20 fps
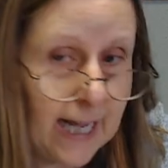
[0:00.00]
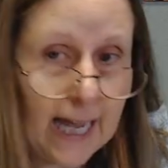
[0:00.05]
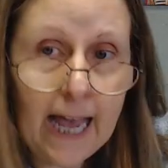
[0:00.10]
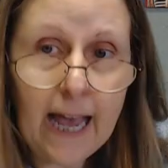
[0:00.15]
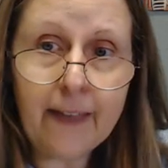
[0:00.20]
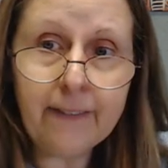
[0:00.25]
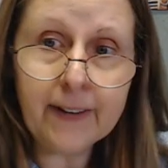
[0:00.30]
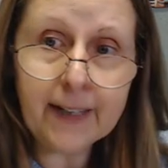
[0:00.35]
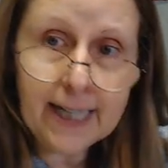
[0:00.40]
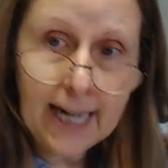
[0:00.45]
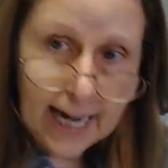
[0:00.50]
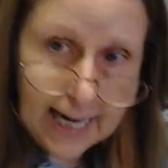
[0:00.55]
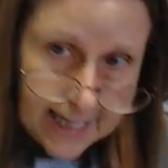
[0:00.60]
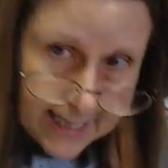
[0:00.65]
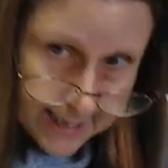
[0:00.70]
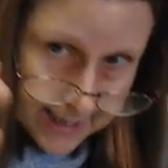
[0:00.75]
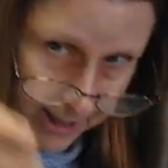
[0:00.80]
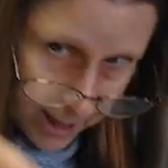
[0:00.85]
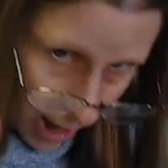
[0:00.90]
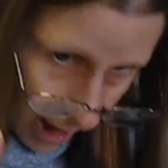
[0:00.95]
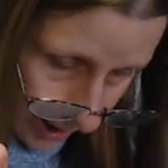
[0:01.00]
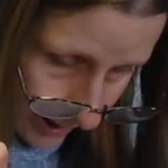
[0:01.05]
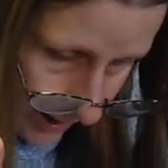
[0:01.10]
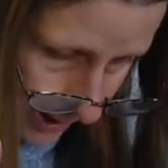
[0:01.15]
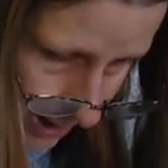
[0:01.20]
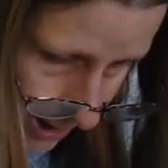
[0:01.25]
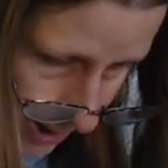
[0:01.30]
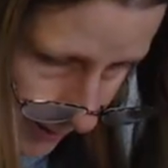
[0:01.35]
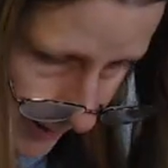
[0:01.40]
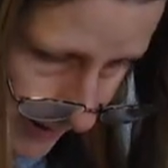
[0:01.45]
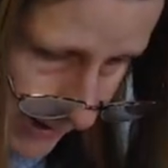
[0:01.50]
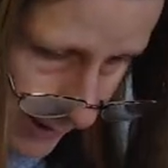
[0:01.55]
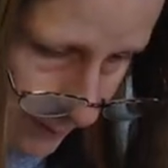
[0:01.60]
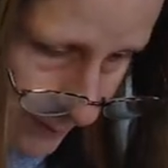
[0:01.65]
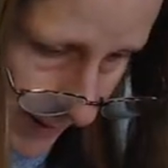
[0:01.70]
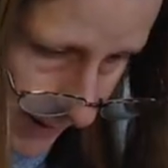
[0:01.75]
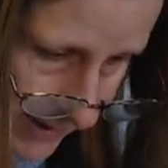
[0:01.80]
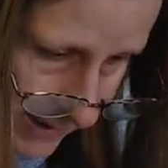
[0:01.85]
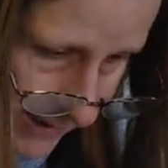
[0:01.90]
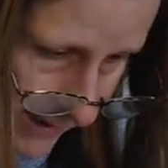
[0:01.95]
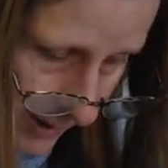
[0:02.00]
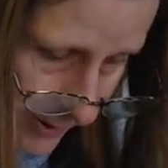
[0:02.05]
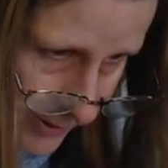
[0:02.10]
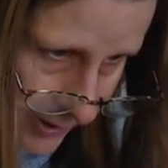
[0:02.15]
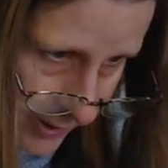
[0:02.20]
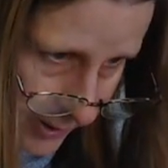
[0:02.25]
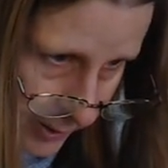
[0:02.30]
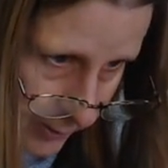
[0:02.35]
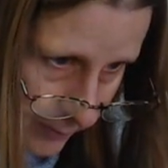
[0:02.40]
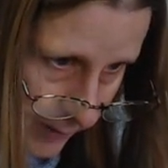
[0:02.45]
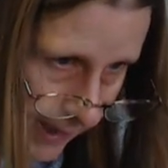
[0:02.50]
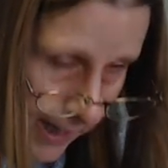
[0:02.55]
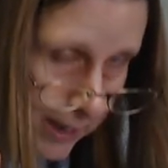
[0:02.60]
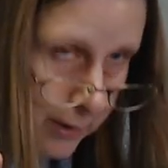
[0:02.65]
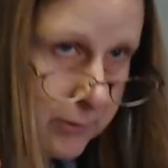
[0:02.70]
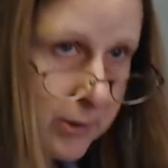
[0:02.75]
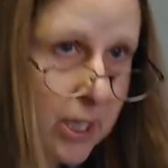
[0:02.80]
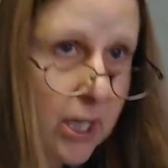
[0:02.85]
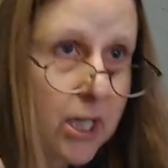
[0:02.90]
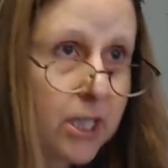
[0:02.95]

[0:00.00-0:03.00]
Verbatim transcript: And the guy he's talking to is bent down to the ground.